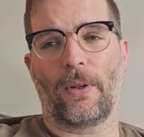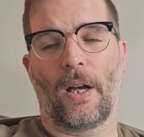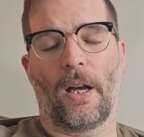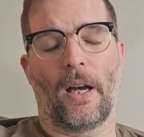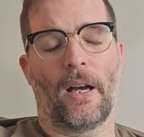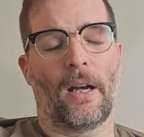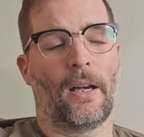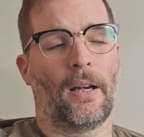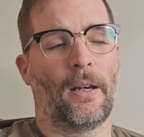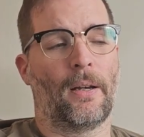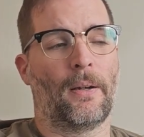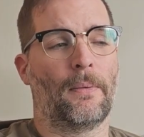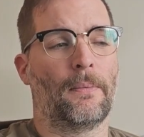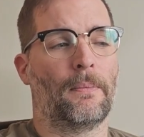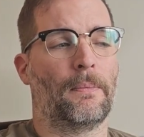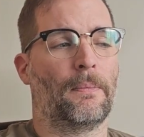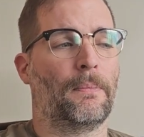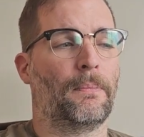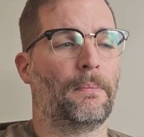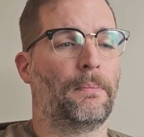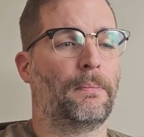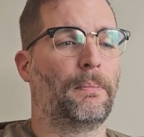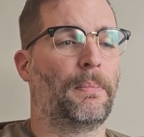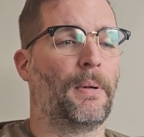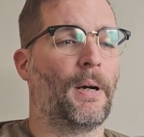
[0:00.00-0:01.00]

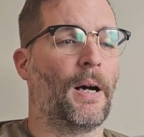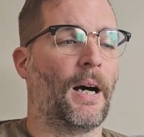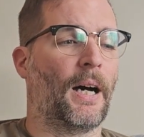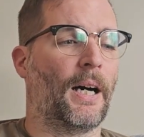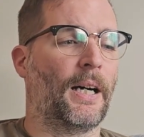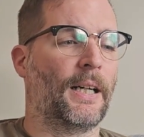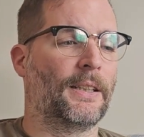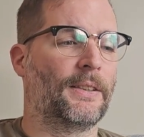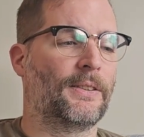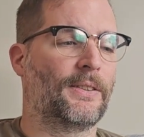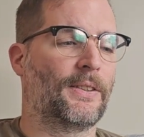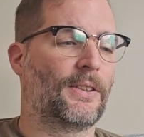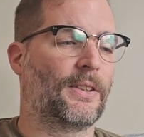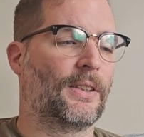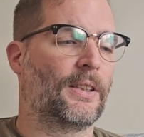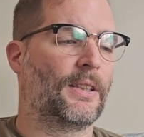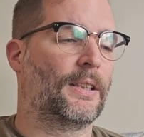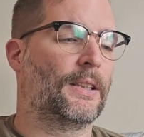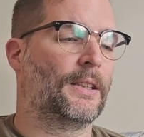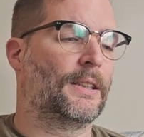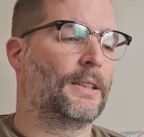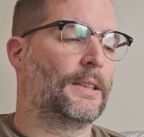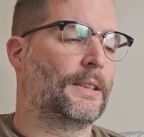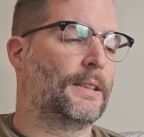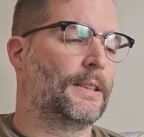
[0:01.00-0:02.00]
Um, but
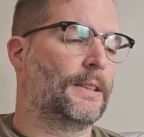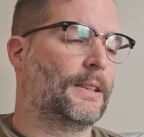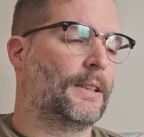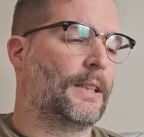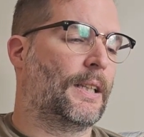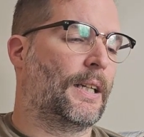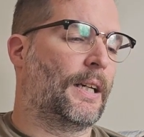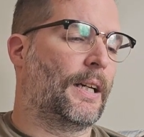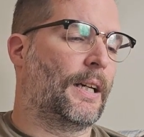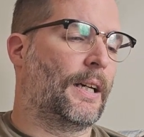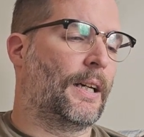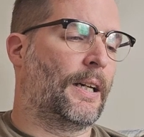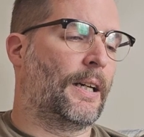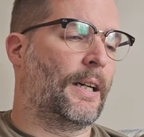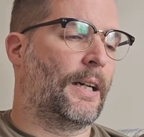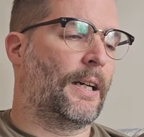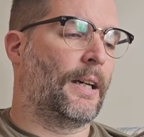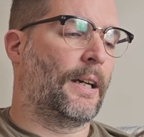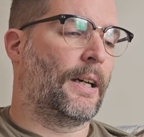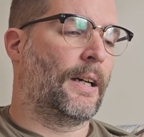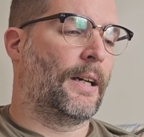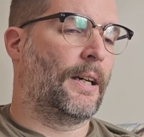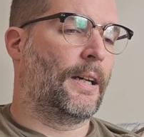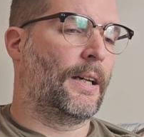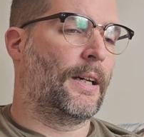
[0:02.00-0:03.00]

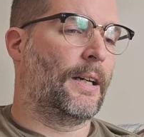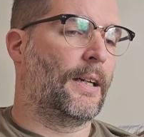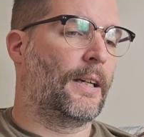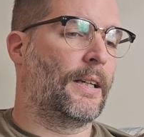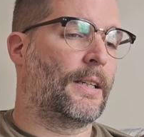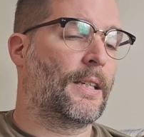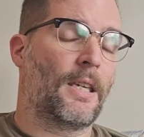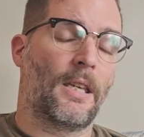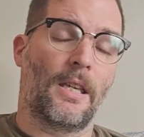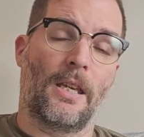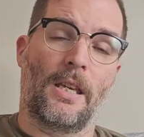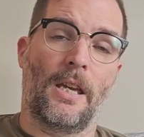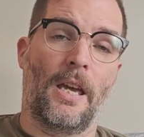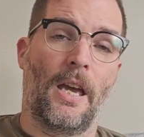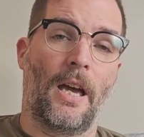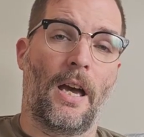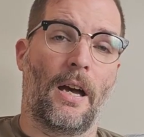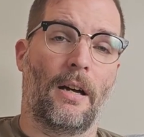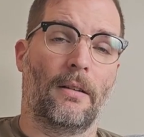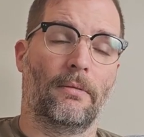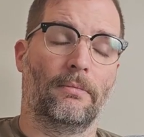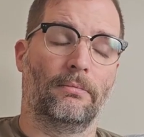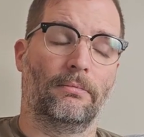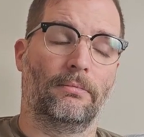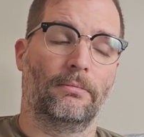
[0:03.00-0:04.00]
uh,
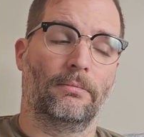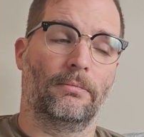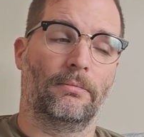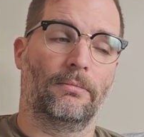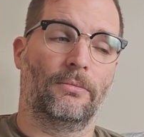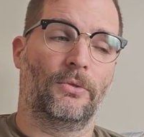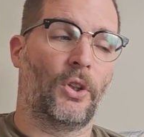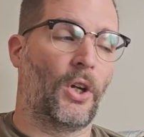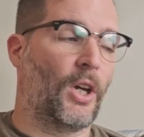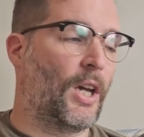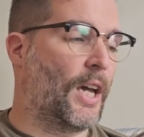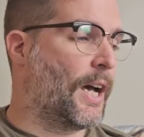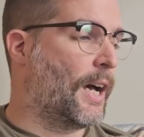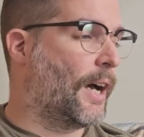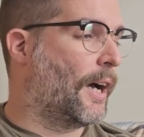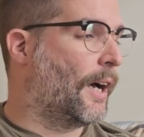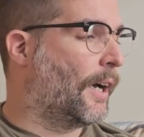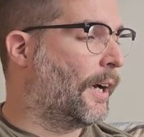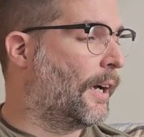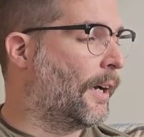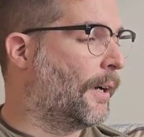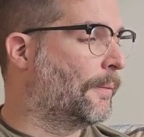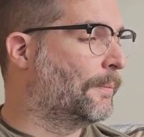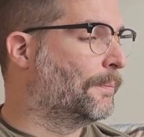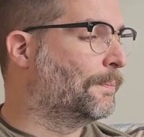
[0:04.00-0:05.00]
yeah, so yeah,
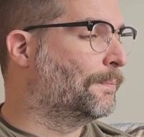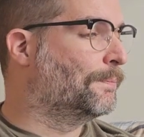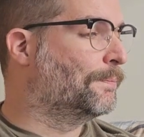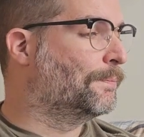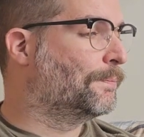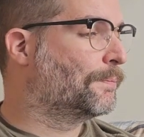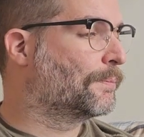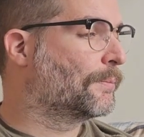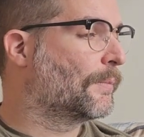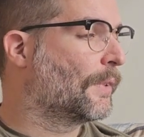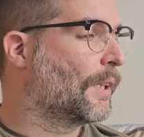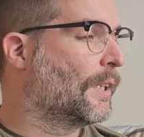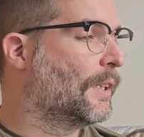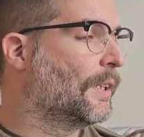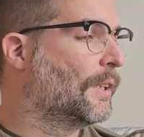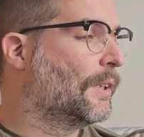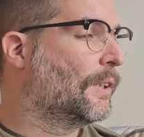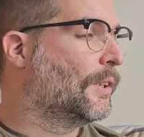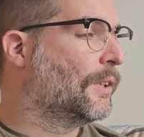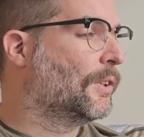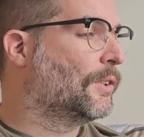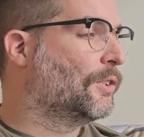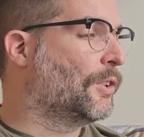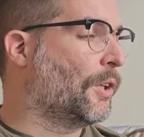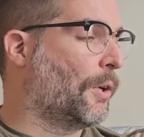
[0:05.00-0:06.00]
um,
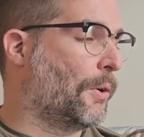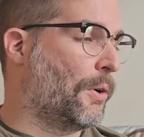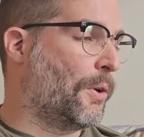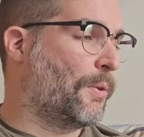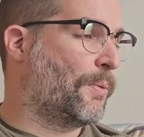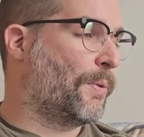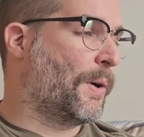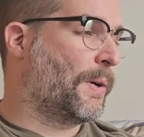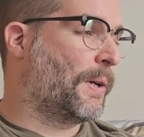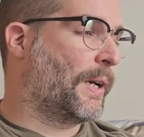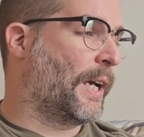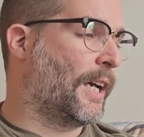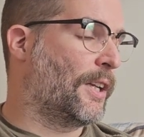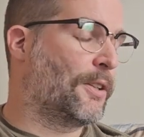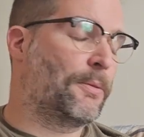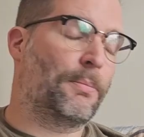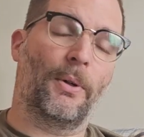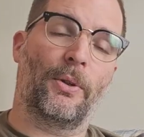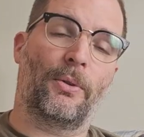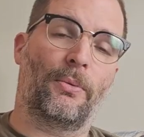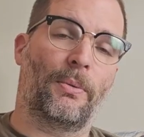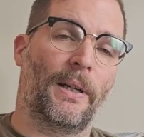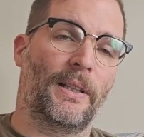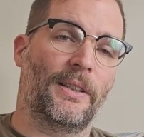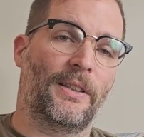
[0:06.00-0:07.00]
don't know if I'll get as
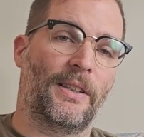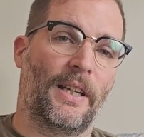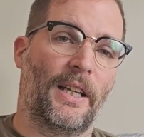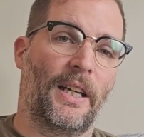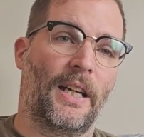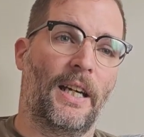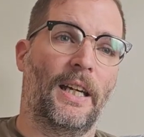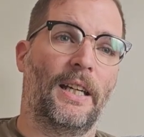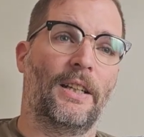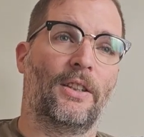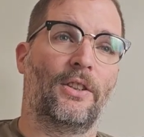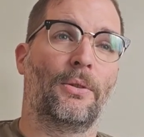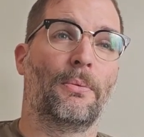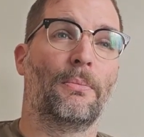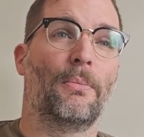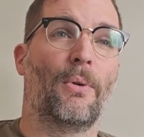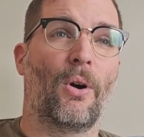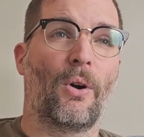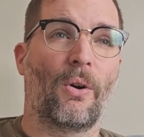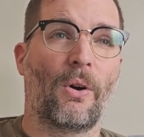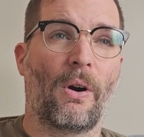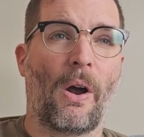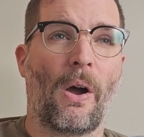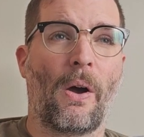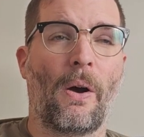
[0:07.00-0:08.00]
much read today.
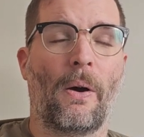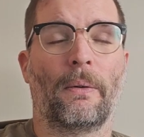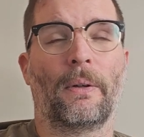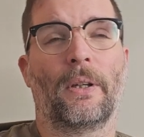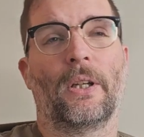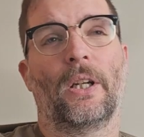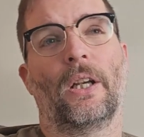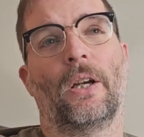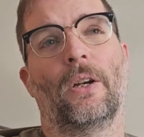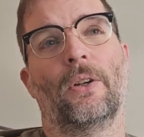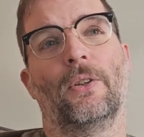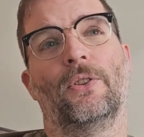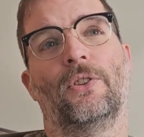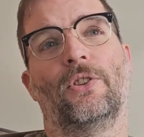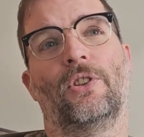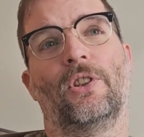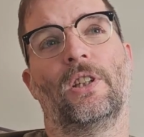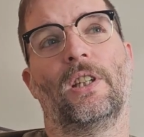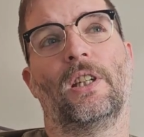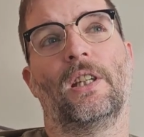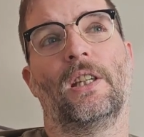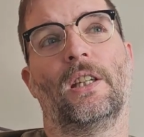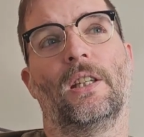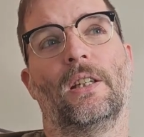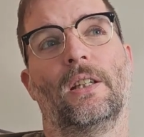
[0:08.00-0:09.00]
Tomorrow I'm going to go and
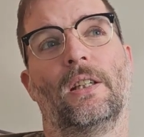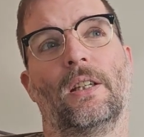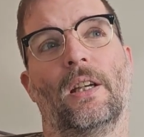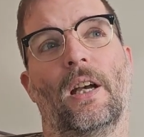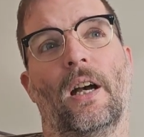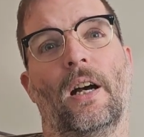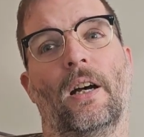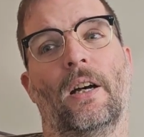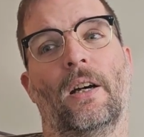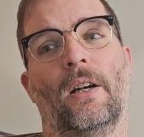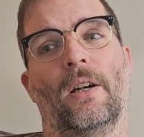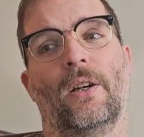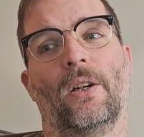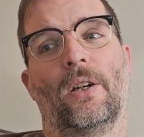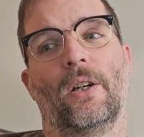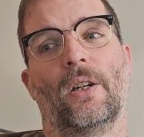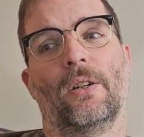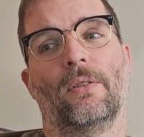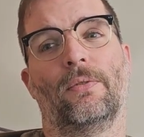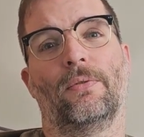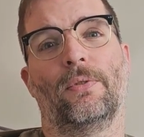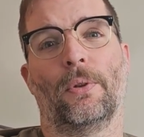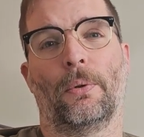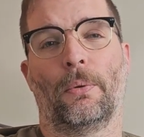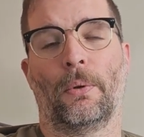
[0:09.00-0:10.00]
see uh,
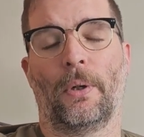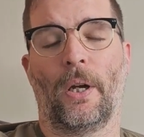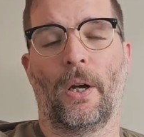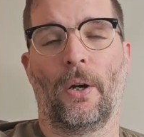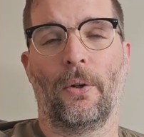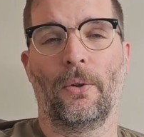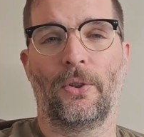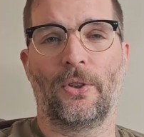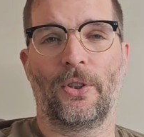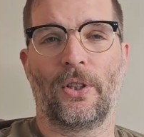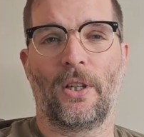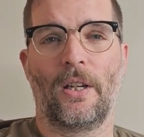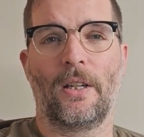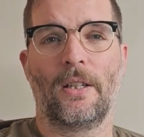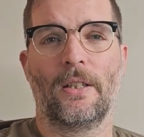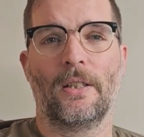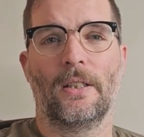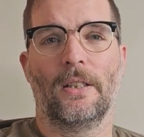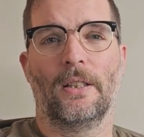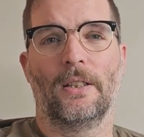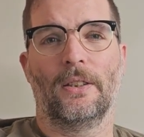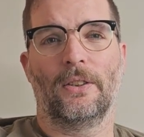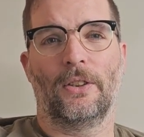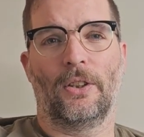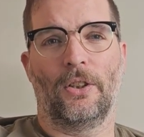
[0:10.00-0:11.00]
Furiosa,
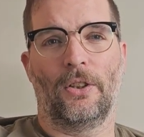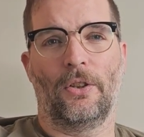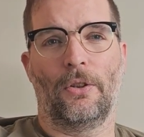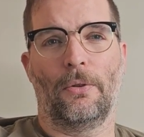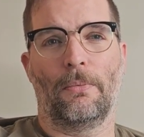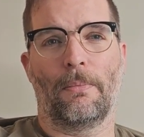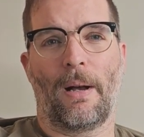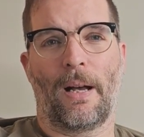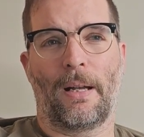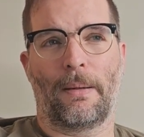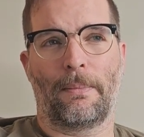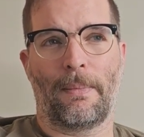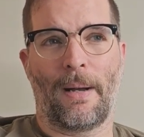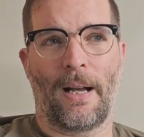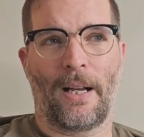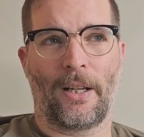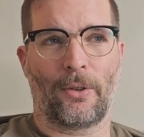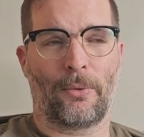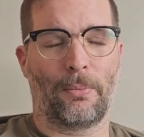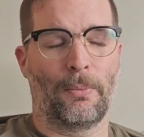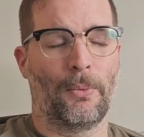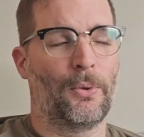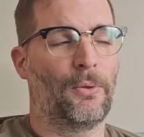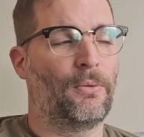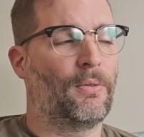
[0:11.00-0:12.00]
the new Mad
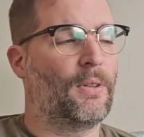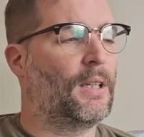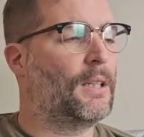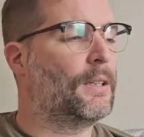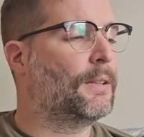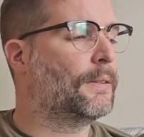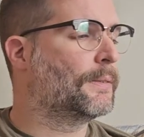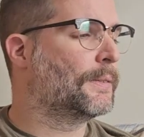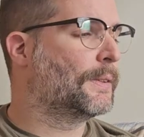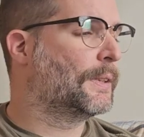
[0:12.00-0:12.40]
Max movie.